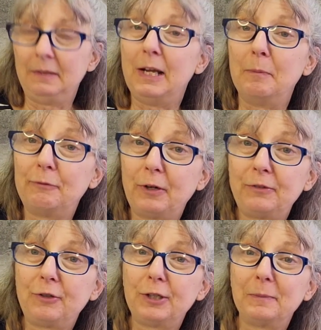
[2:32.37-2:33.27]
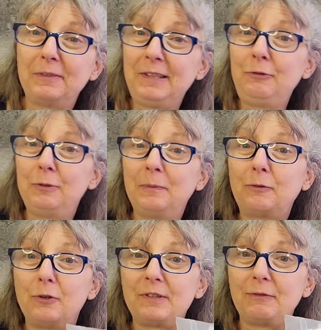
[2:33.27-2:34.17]
Now, before I start them in the seed room, of
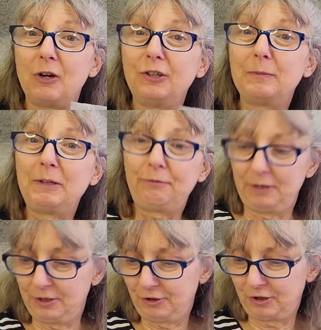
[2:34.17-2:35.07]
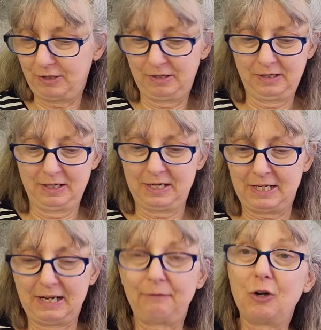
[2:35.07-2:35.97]
course, I've gone to my fridge
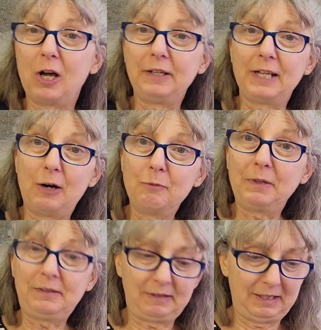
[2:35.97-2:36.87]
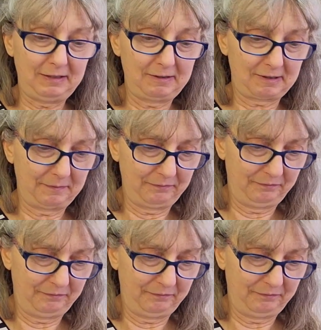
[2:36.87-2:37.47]
and I've gotten out my seeds